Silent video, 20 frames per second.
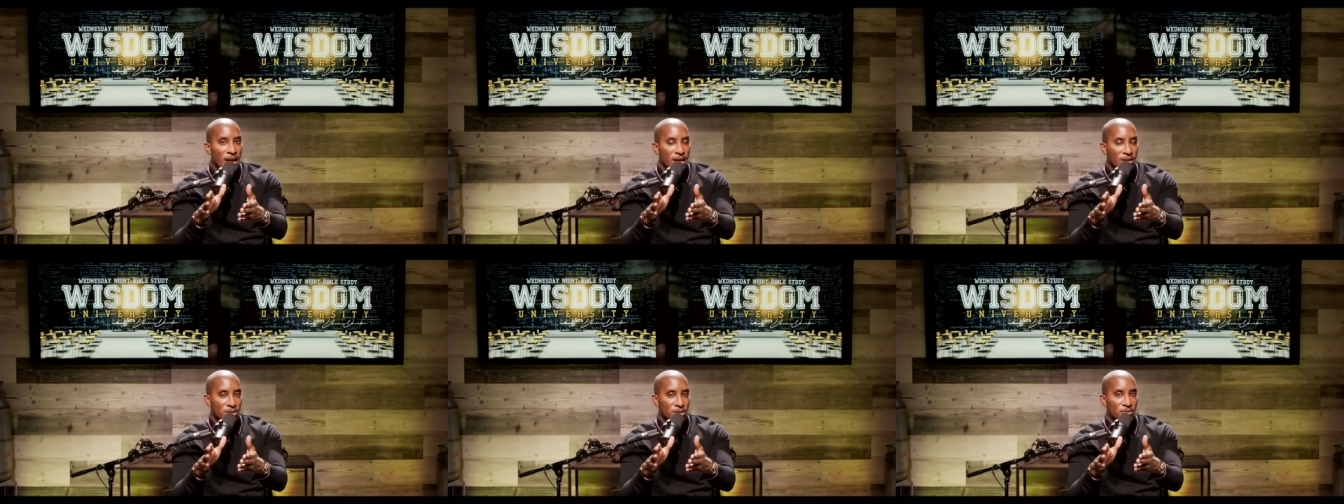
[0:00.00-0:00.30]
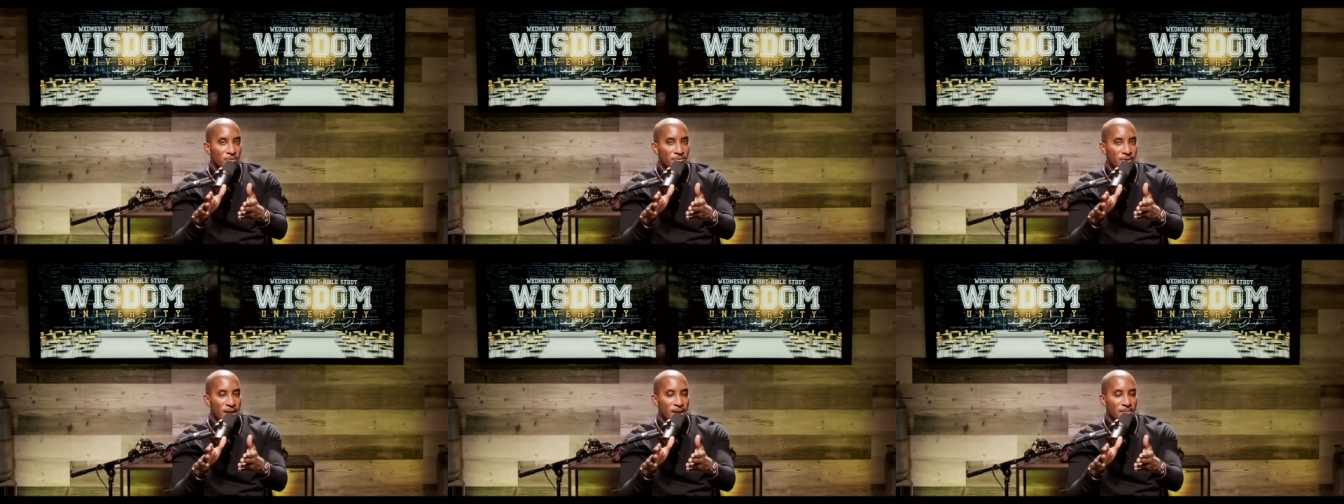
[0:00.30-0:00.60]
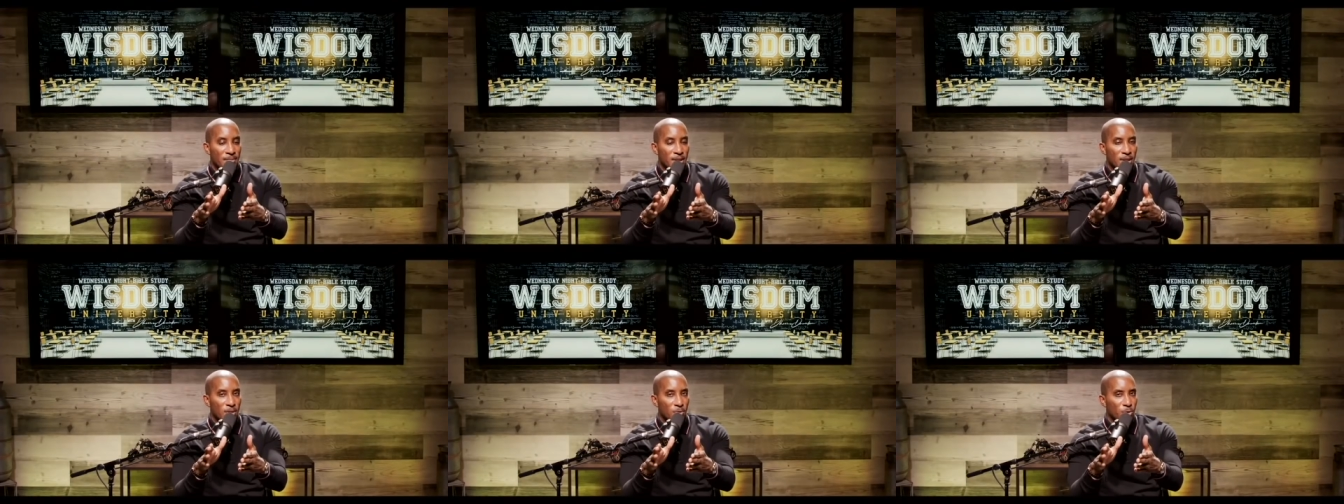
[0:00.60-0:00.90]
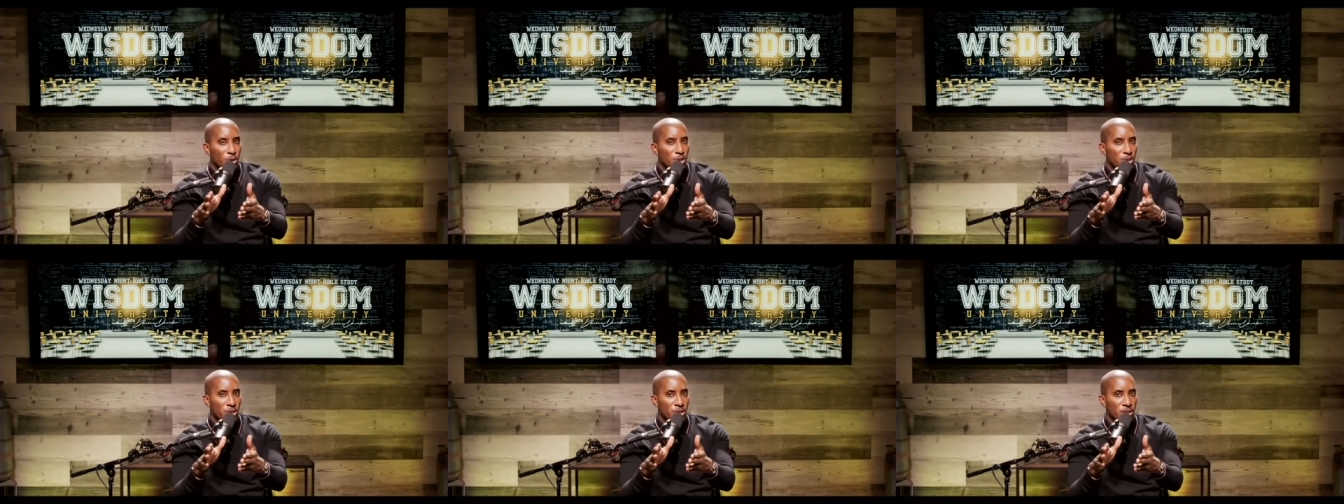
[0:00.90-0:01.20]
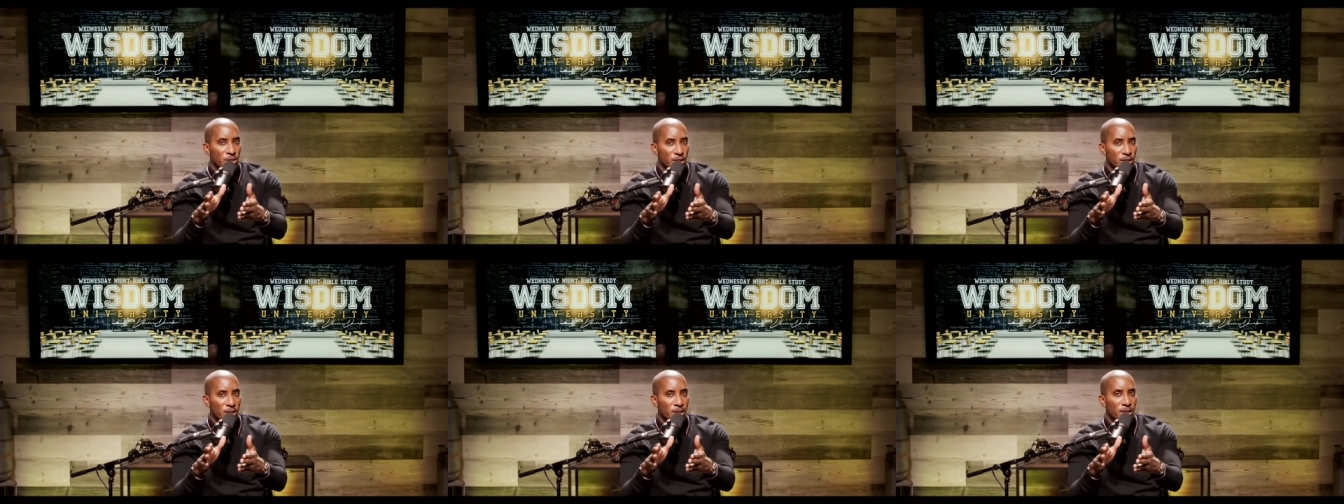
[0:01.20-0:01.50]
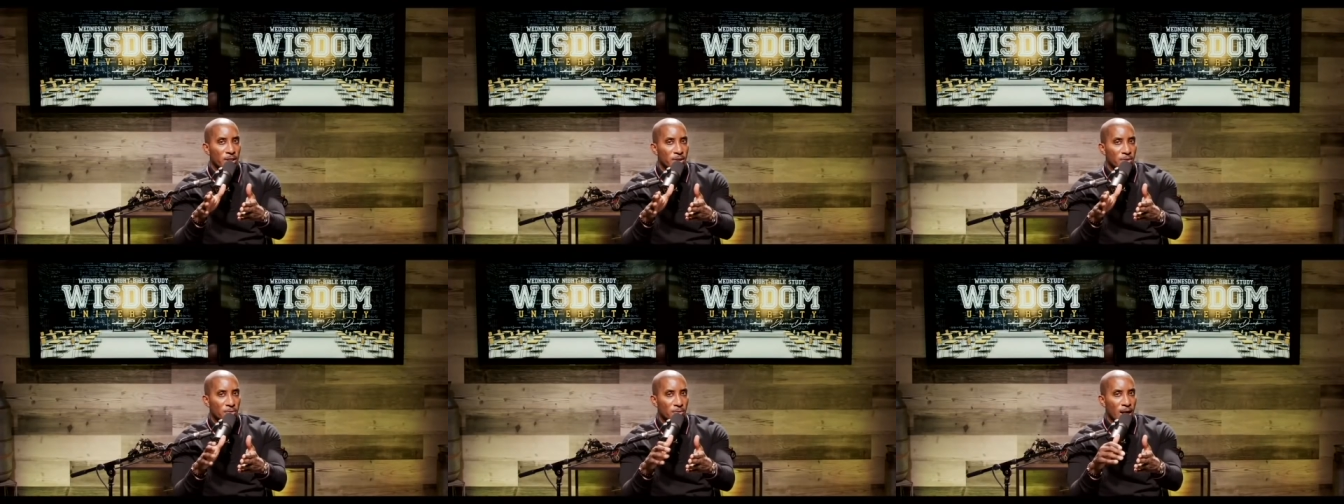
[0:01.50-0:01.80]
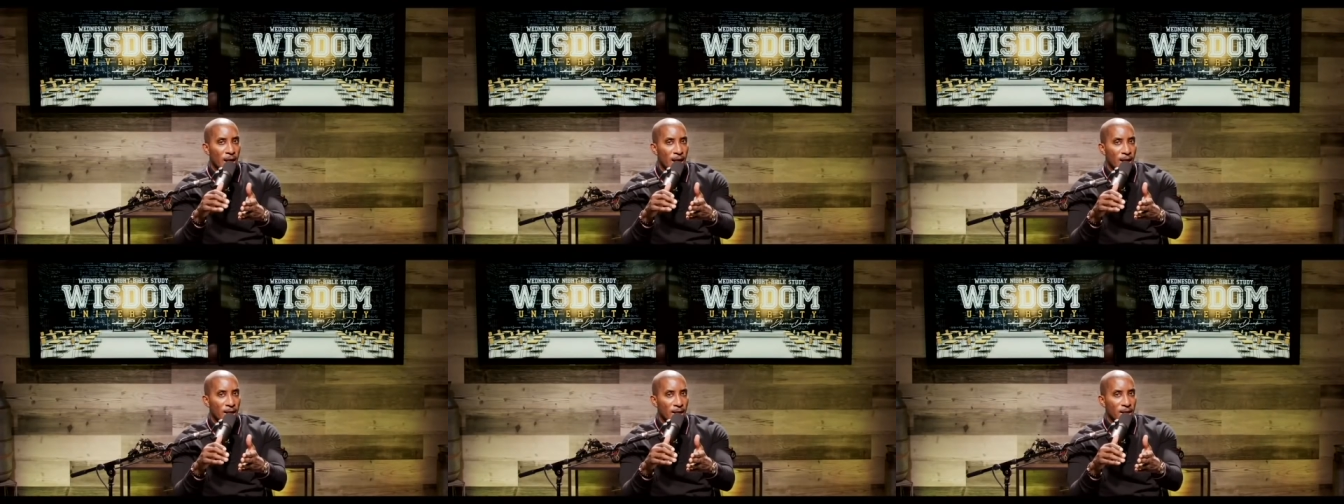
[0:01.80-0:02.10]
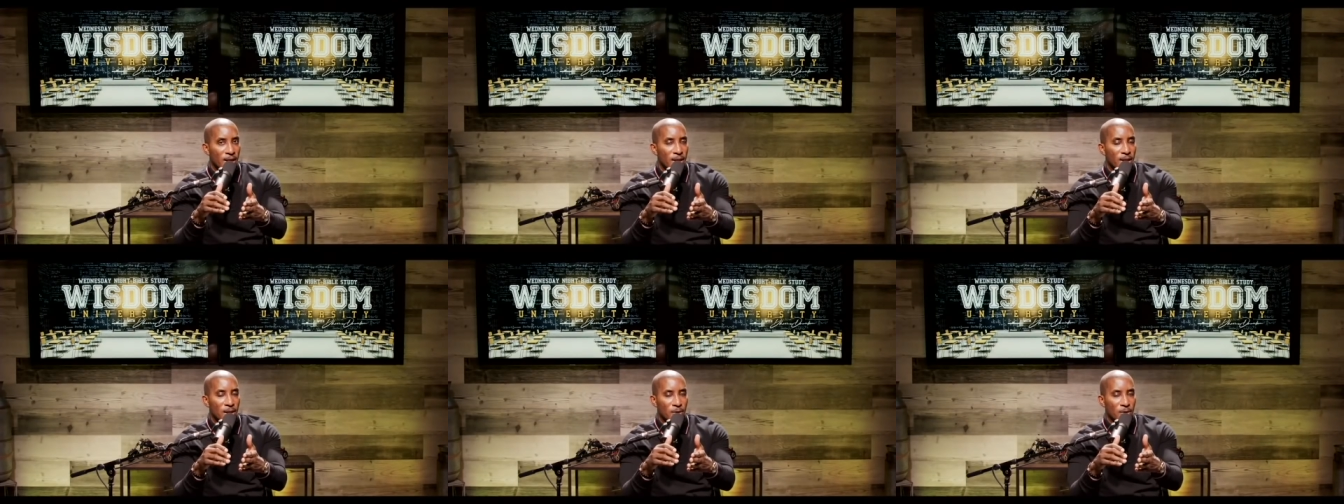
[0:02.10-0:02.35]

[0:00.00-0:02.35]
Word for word: natural family. We should, right?